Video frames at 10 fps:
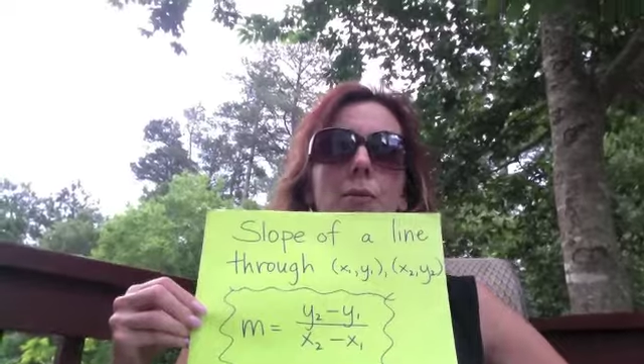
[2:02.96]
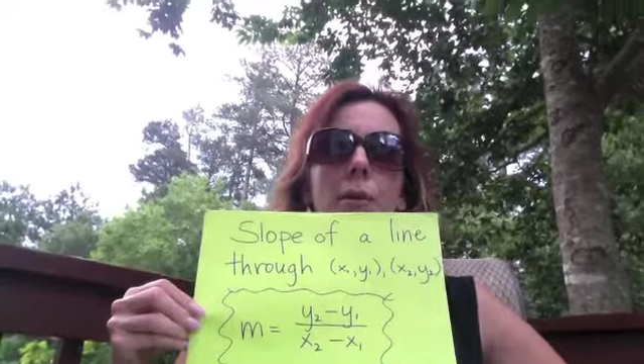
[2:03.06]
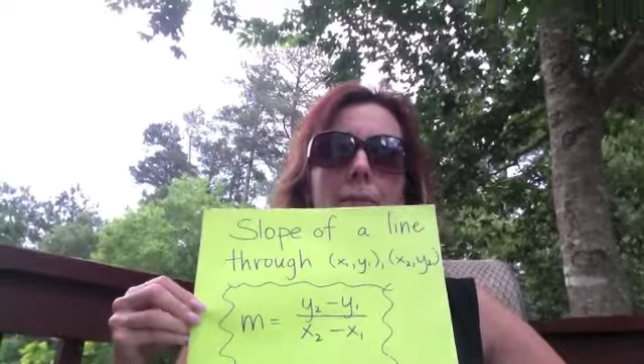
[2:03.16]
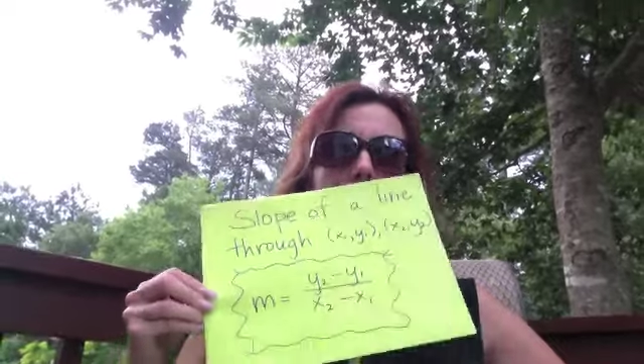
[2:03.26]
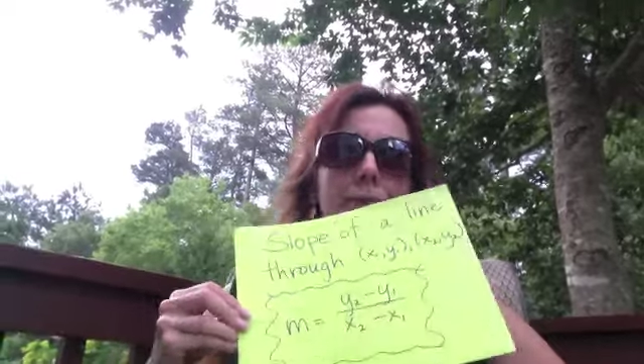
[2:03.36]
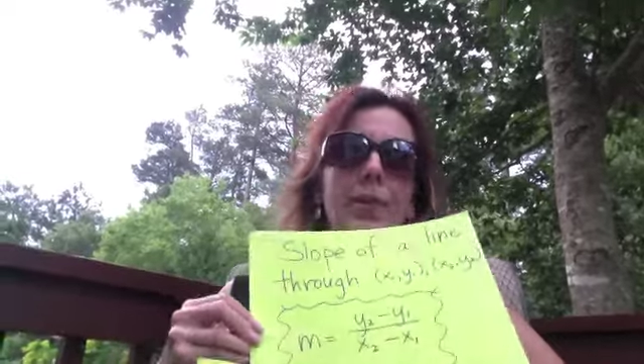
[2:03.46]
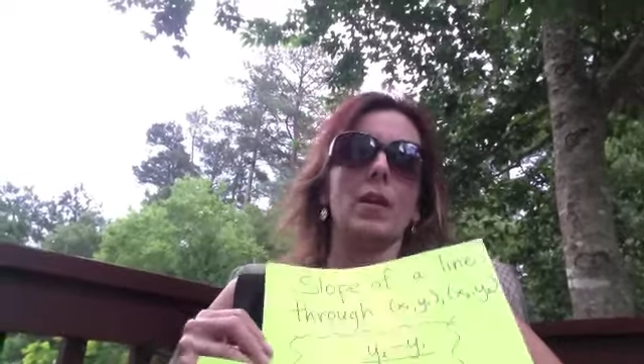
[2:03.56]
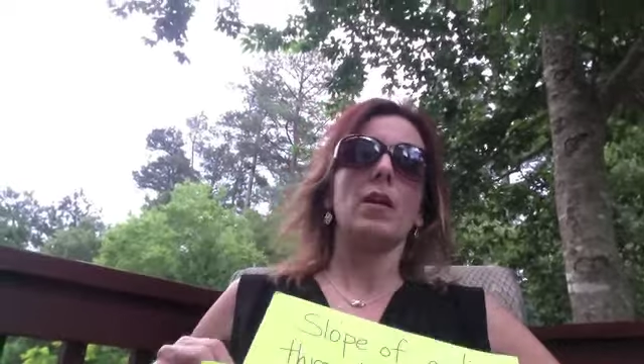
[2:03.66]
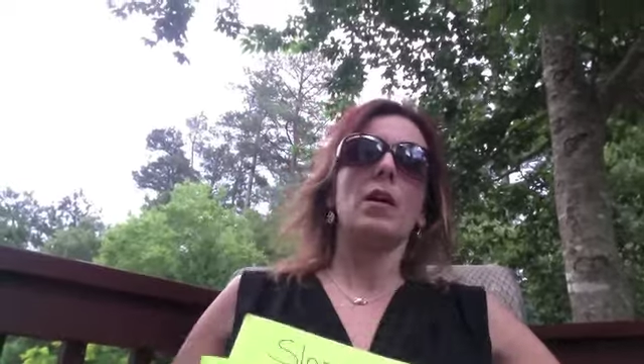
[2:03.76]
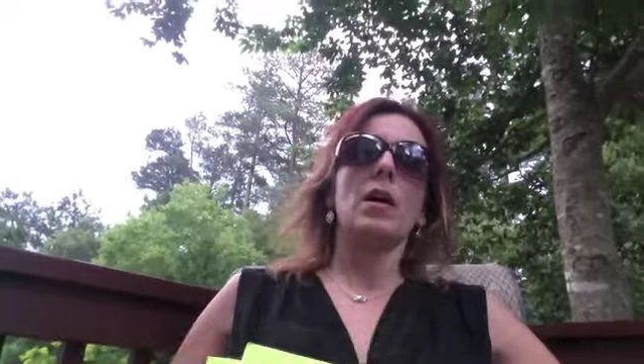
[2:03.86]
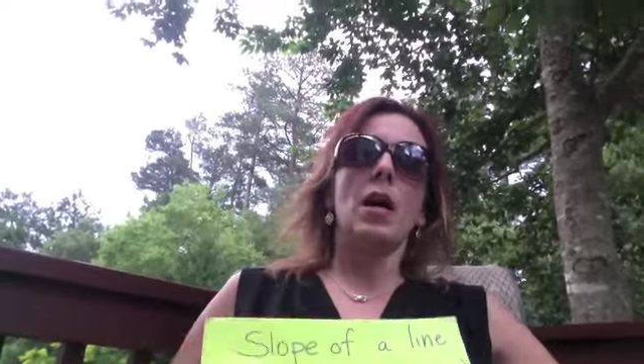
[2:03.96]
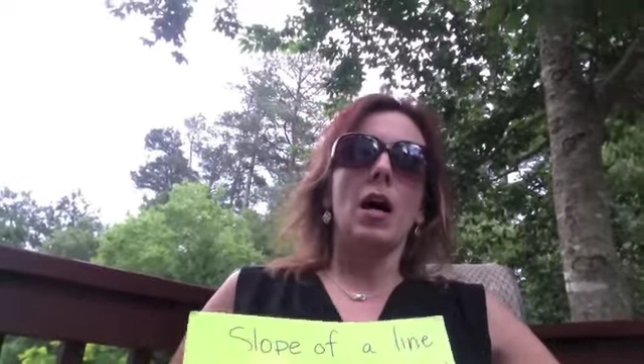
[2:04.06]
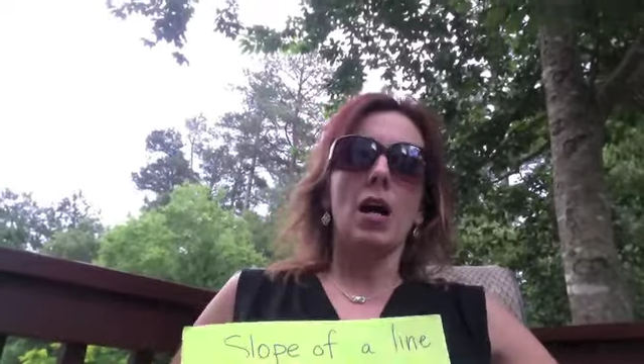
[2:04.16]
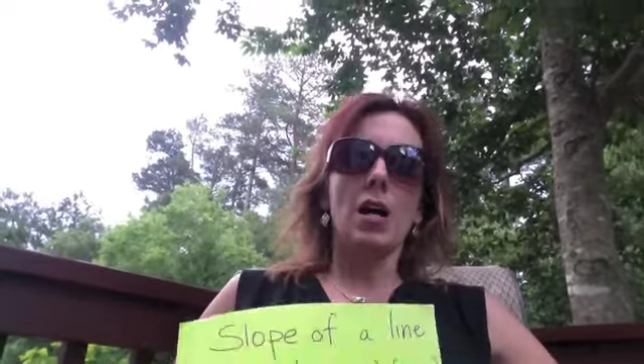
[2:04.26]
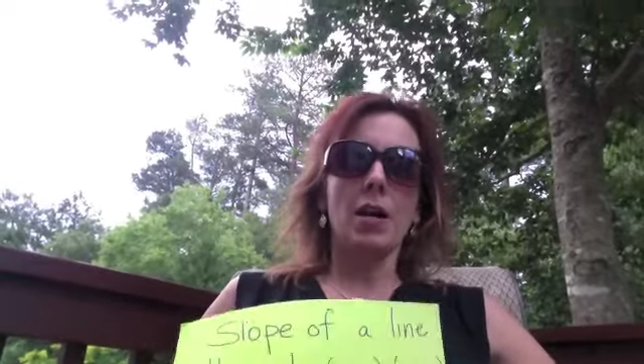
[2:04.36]
bit.
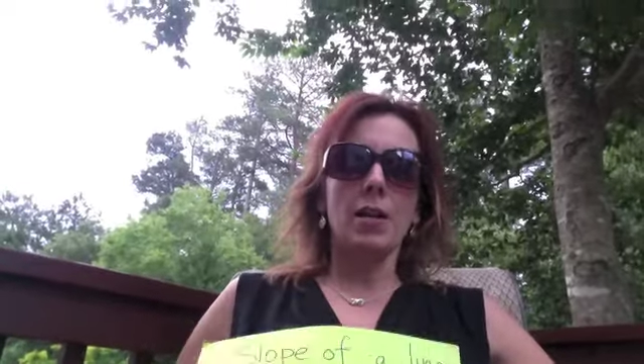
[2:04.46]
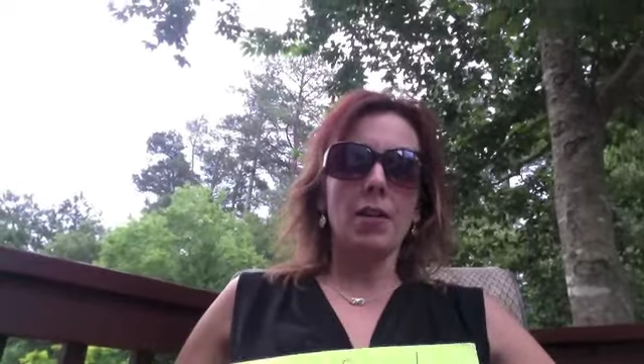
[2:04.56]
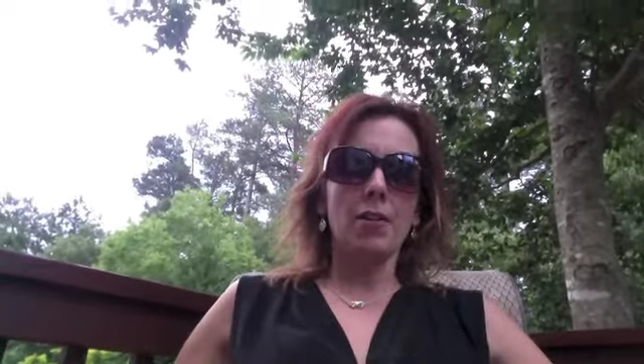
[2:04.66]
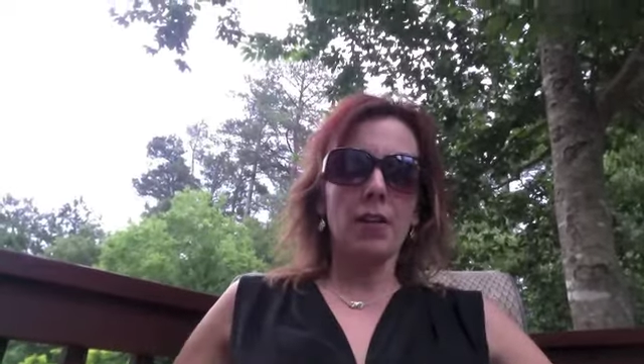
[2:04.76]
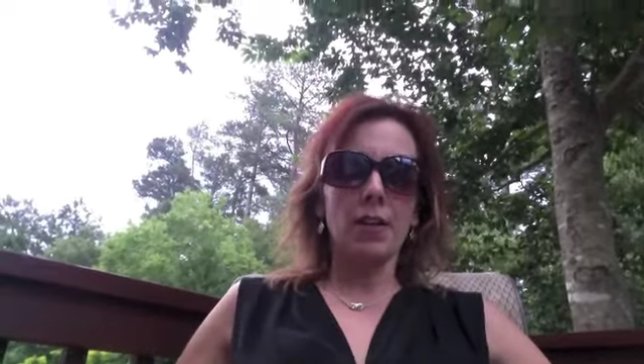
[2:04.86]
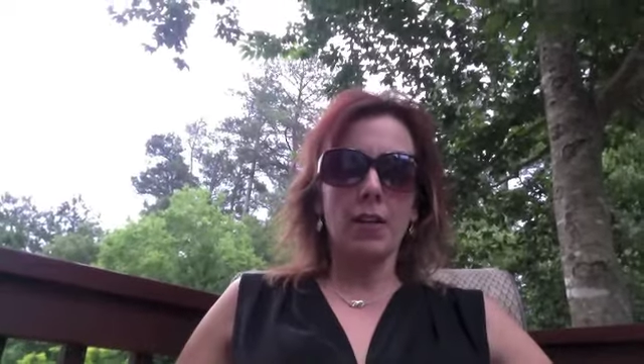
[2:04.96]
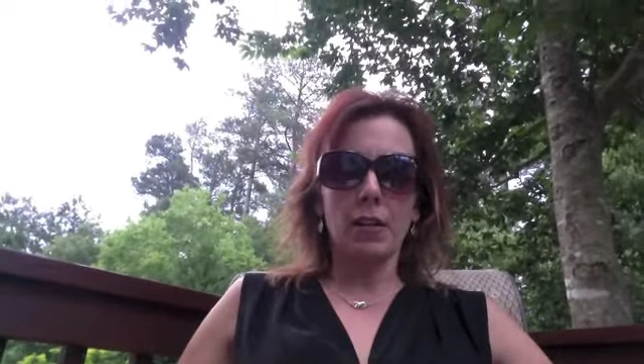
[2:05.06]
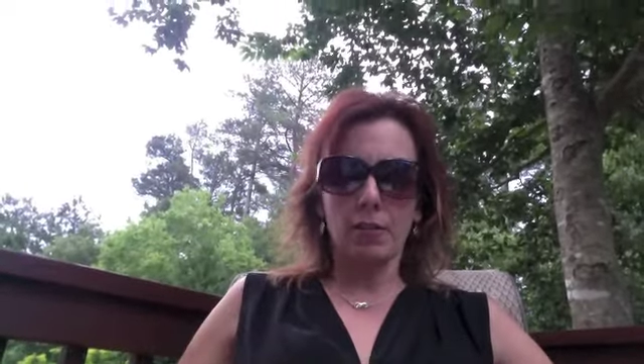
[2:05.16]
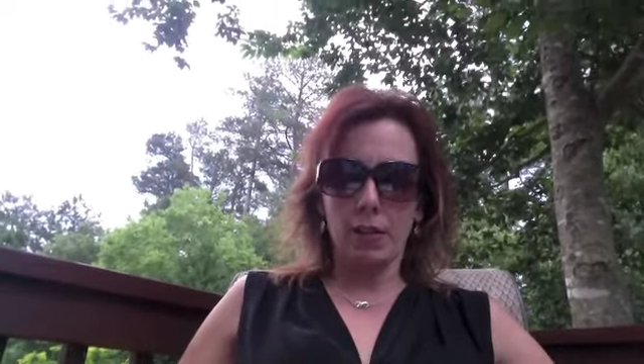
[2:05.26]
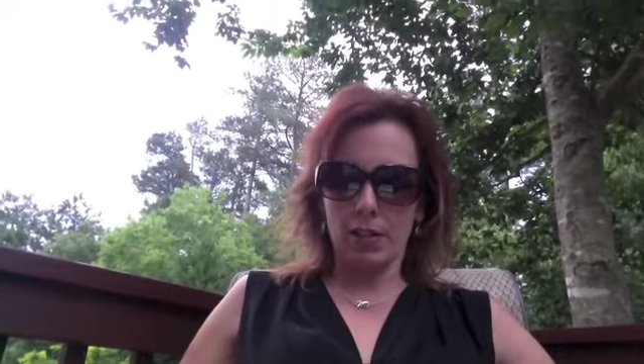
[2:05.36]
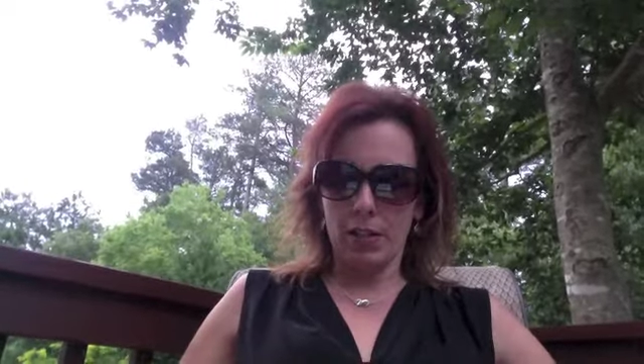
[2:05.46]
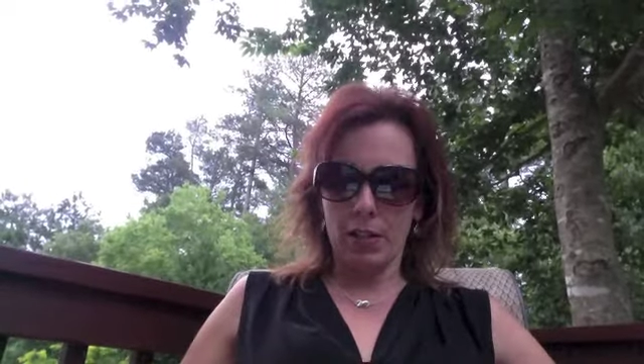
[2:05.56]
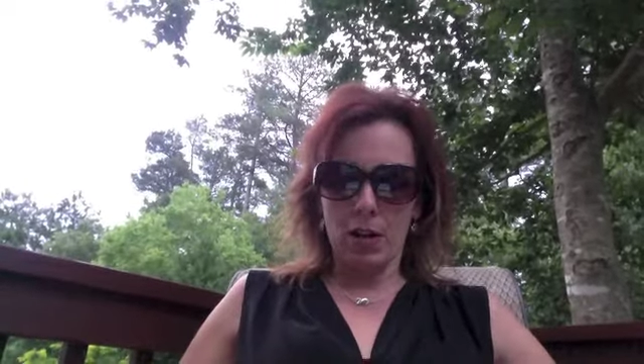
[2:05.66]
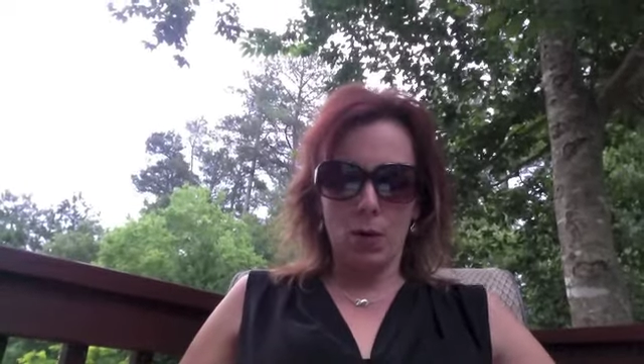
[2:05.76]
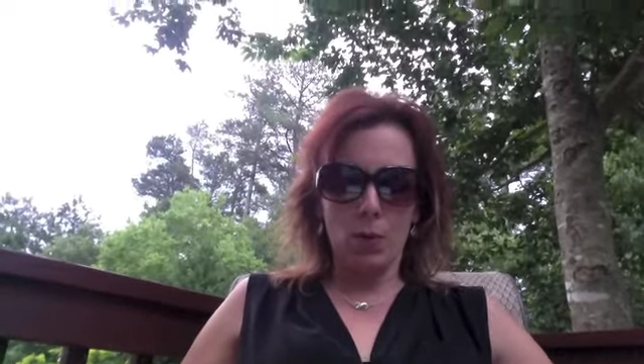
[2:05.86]
Another thing that you need to
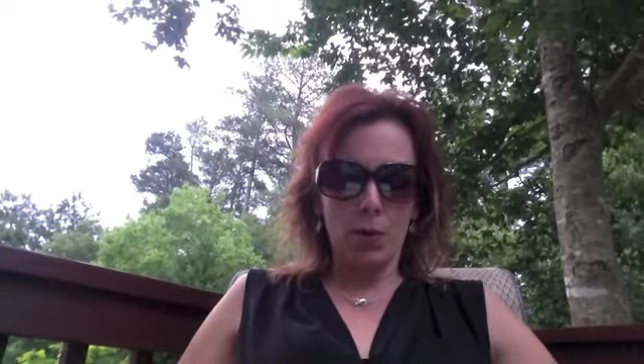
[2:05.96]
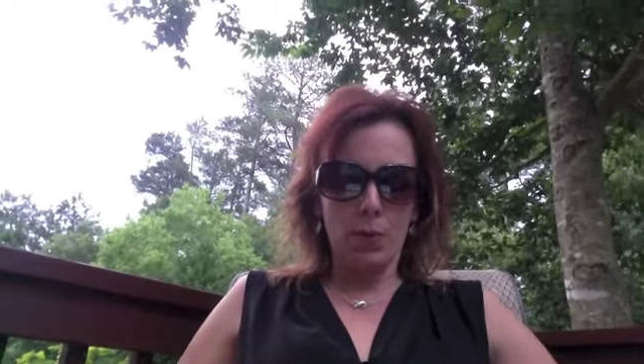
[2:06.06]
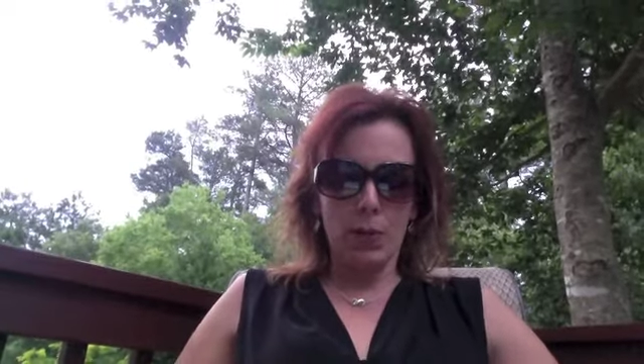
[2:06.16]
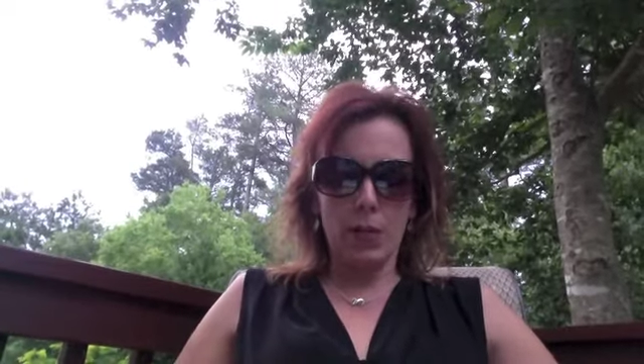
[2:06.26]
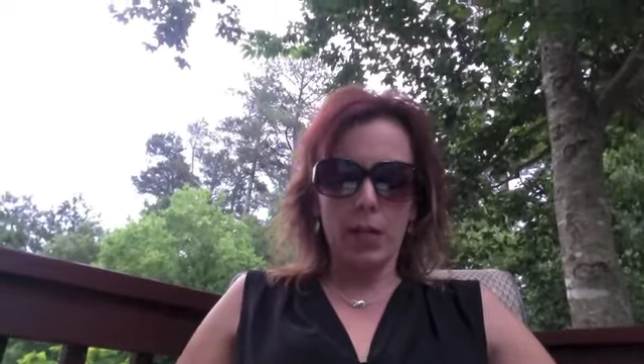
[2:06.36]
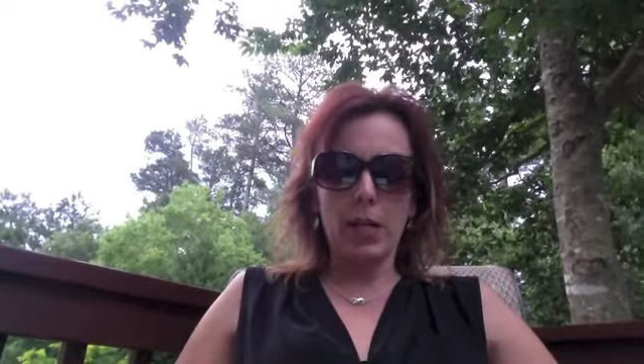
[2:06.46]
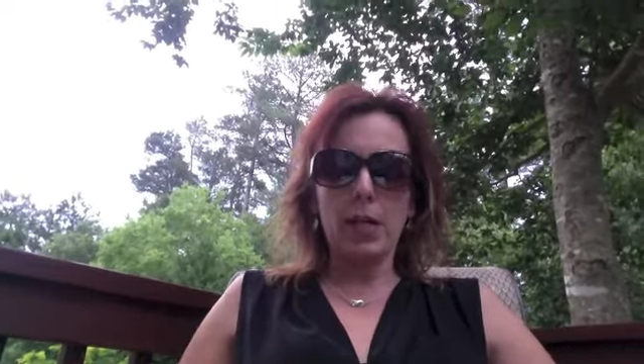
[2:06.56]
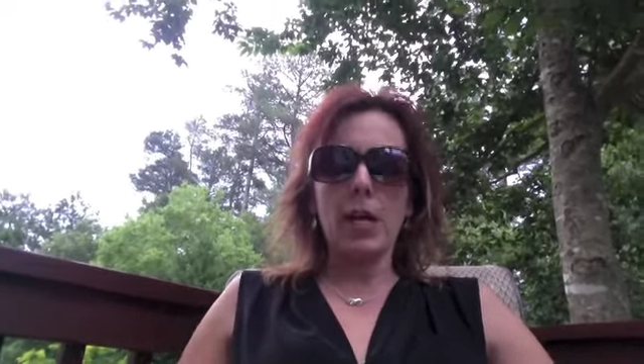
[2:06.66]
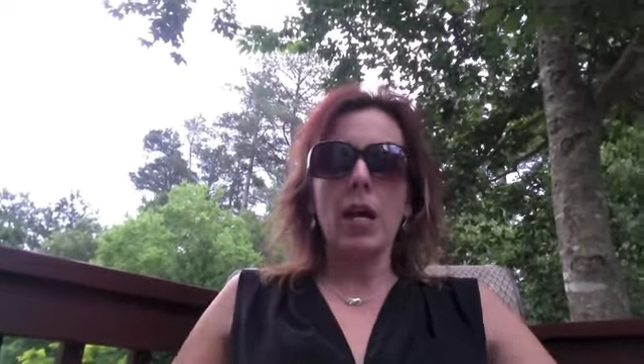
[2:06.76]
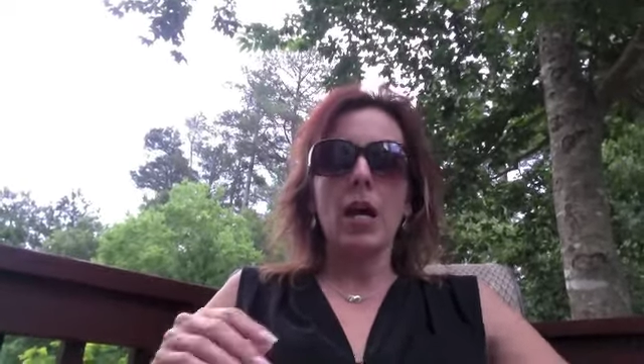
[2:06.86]
know would be